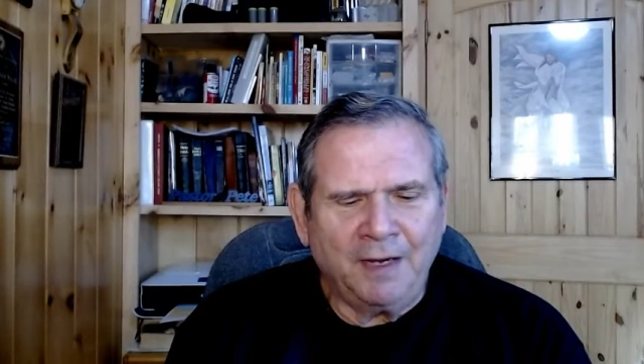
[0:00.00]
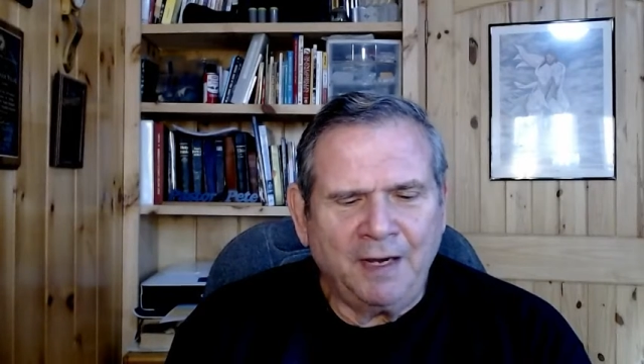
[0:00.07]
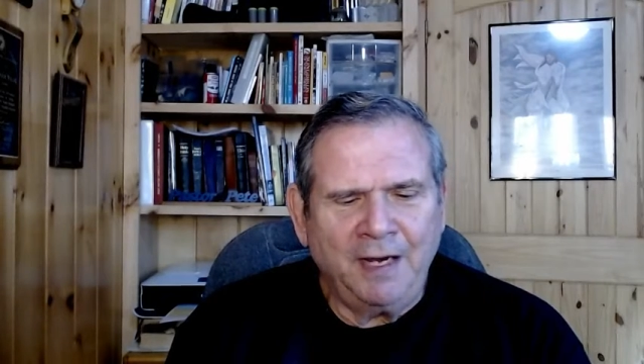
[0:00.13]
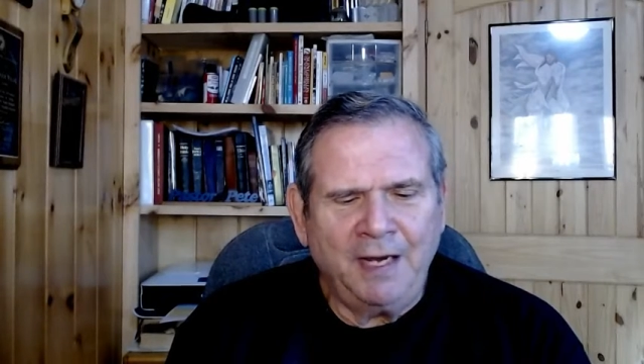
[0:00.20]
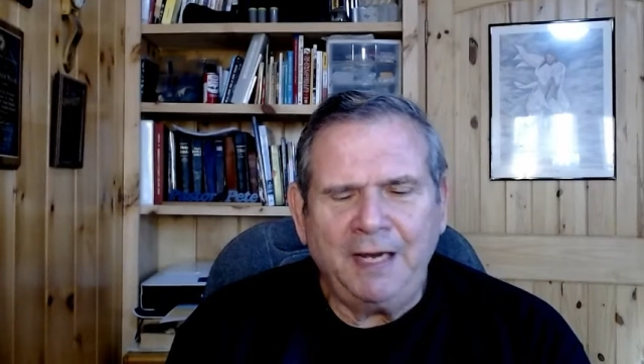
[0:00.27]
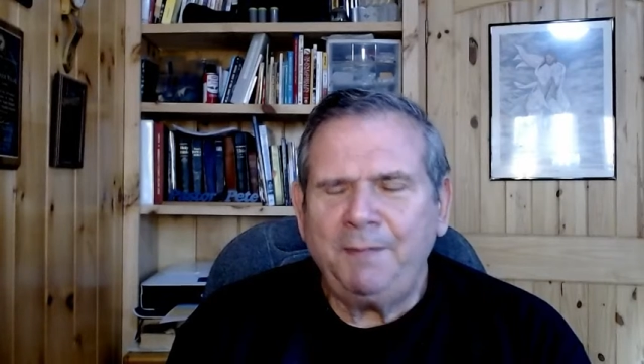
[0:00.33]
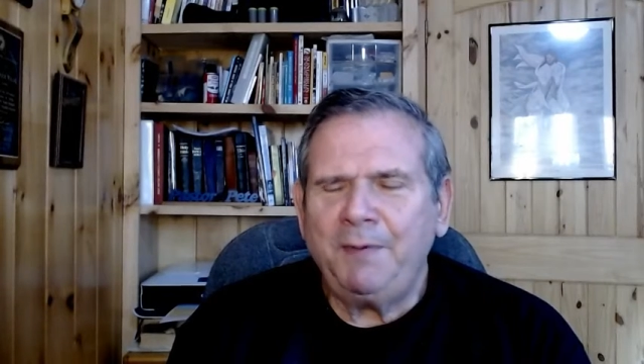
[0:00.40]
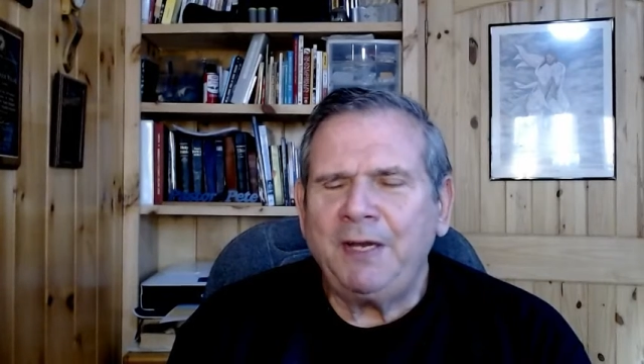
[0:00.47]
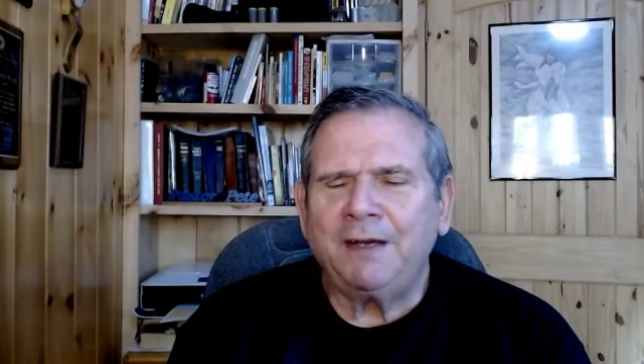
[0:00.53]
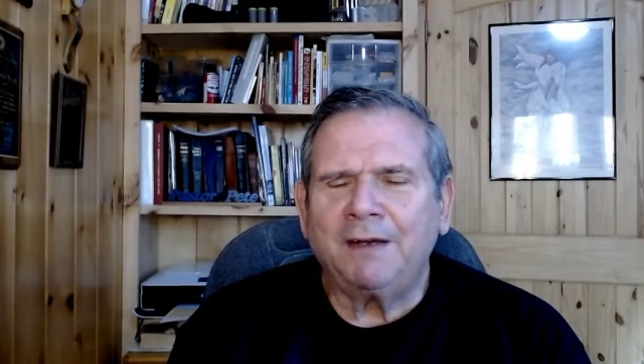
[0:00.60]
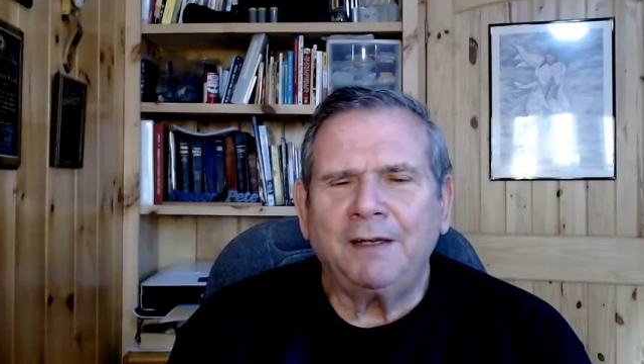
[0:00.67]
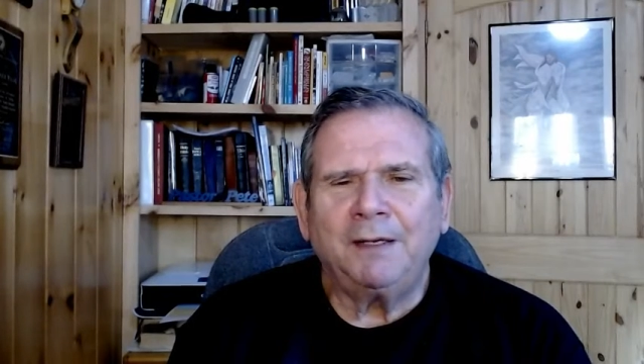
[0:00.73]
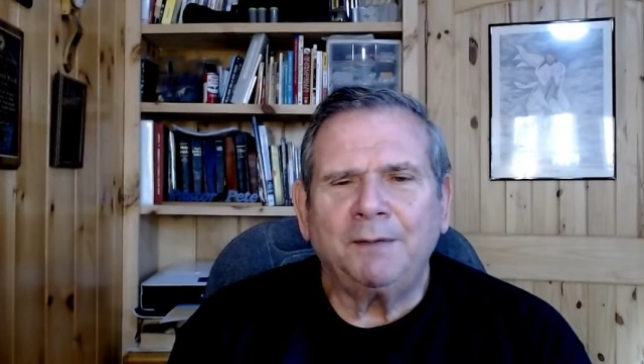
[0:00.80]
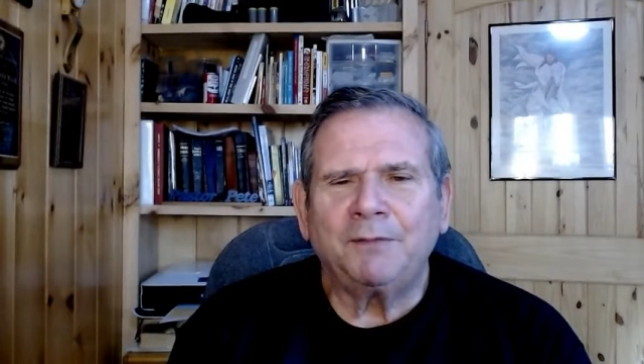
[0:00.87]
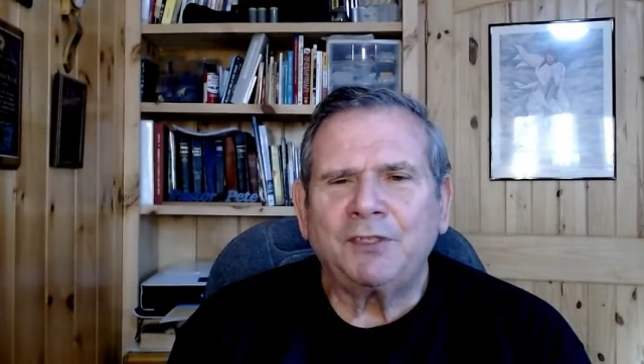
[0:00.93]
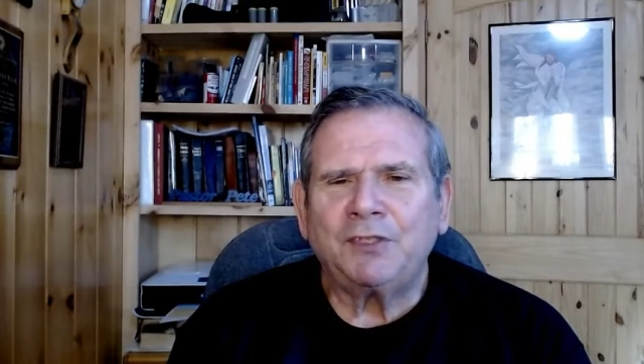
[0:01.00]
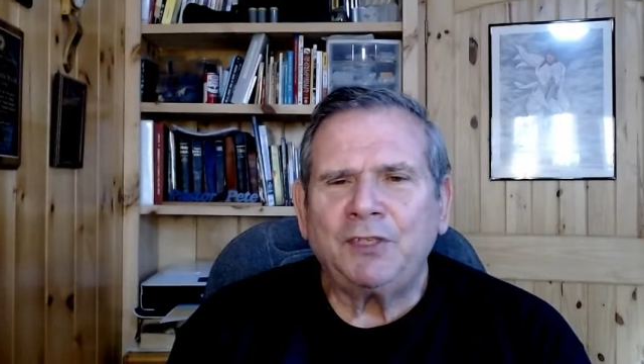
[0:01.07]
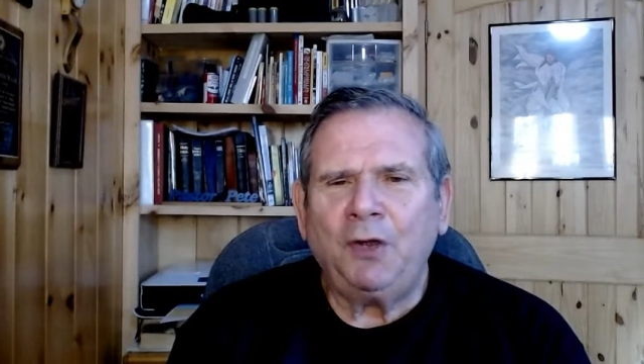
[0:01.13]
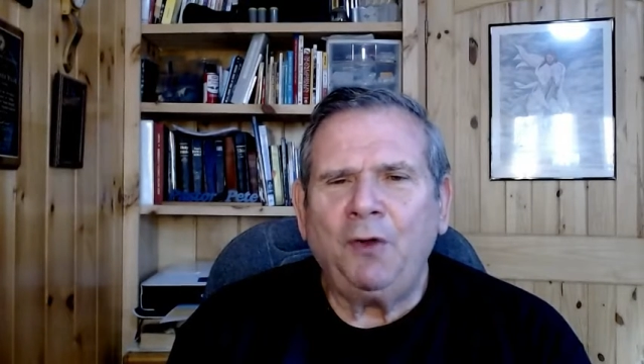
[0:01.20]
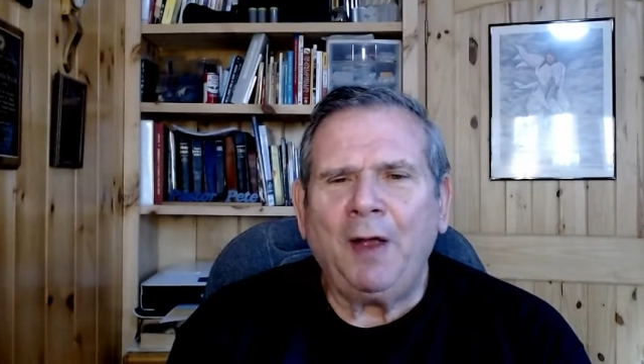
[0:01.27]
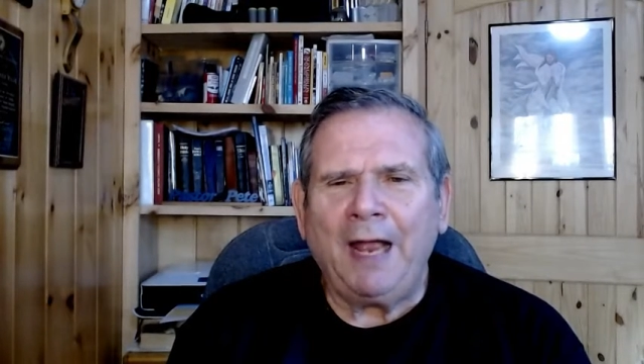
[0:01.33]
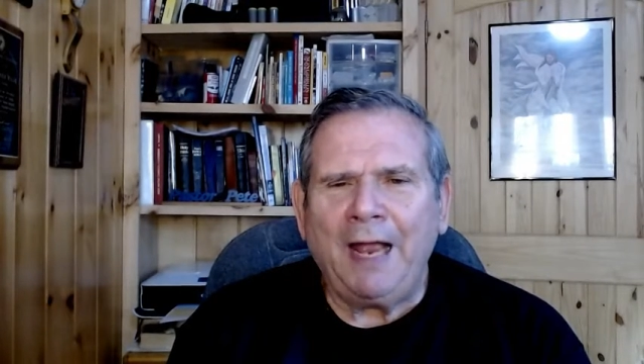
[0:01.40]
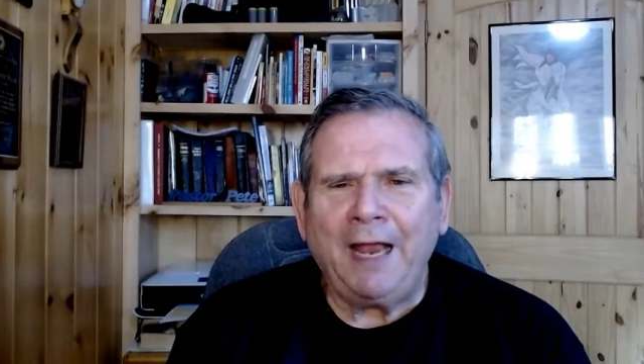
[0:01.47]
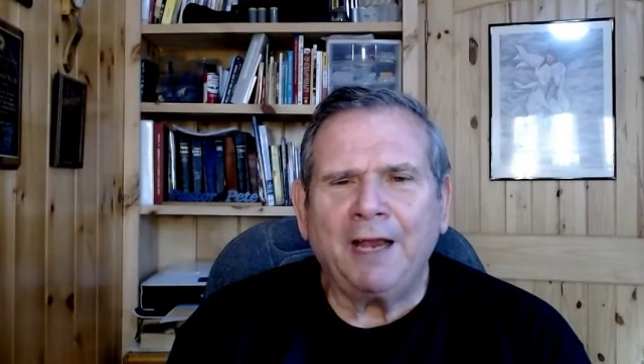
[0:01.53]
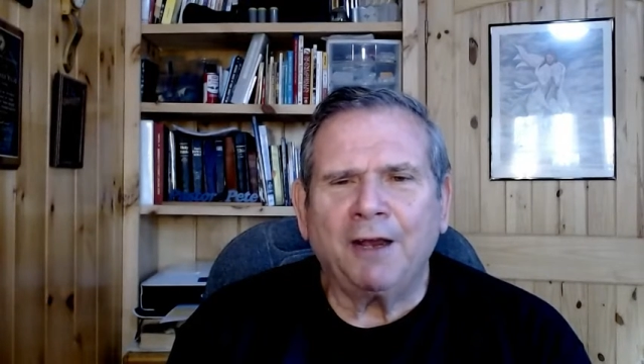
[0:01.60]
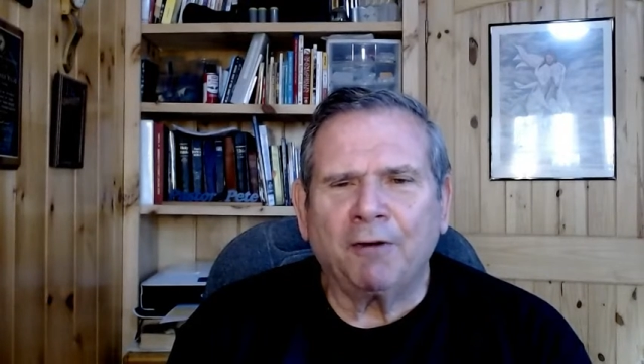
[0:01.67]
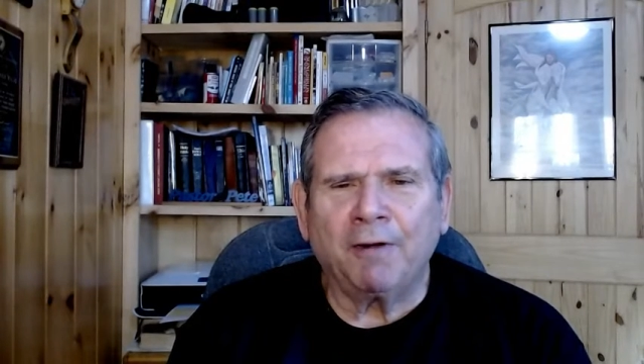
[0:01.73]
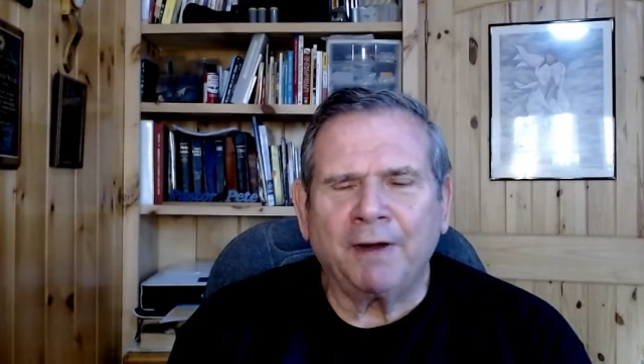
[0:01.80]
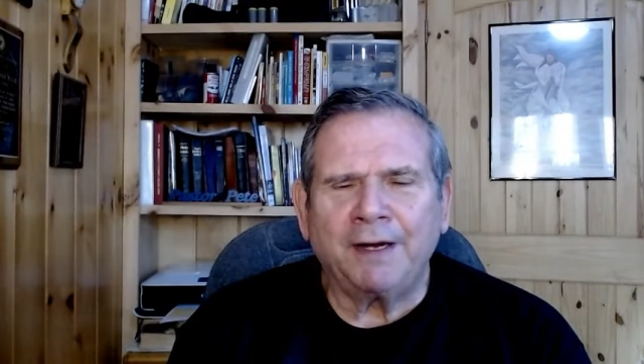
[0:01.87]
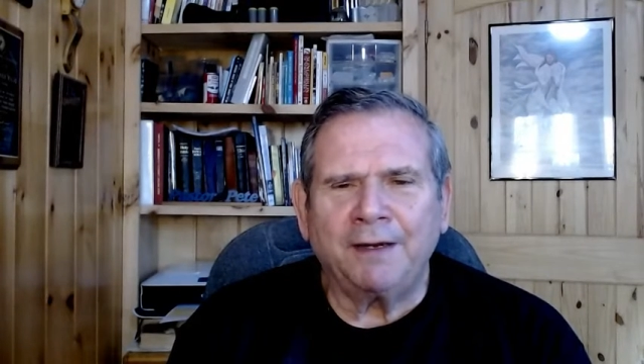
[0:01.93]
he becomes so
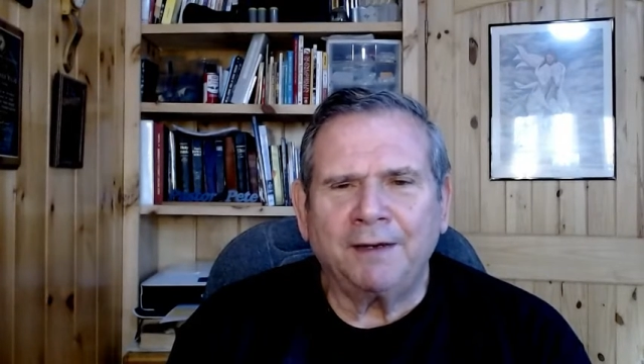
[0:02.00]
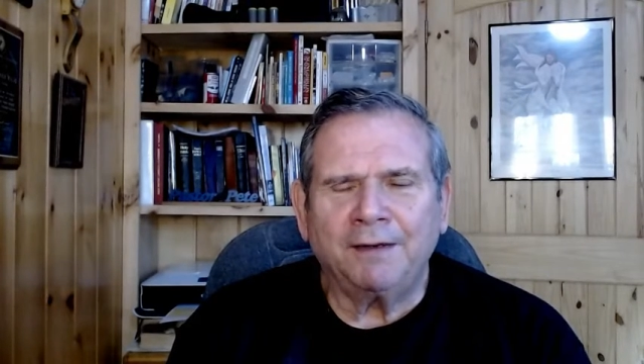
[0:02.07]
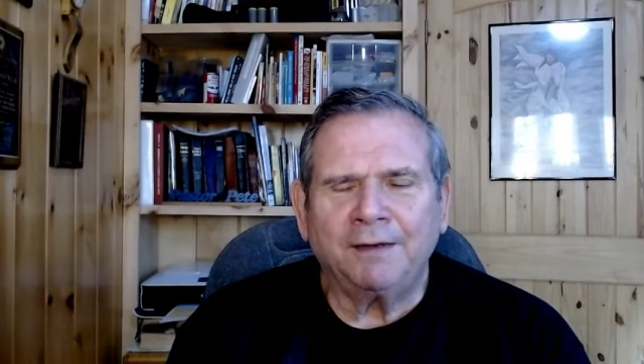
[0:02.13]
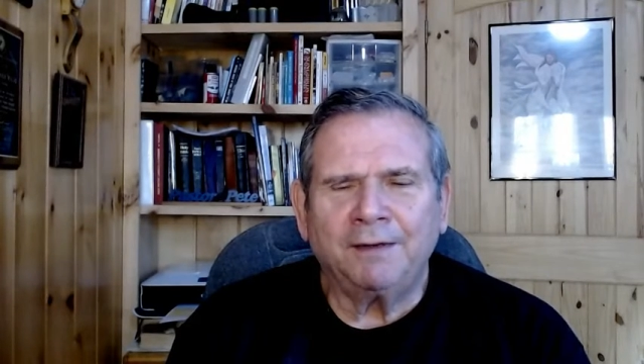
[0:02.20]
angry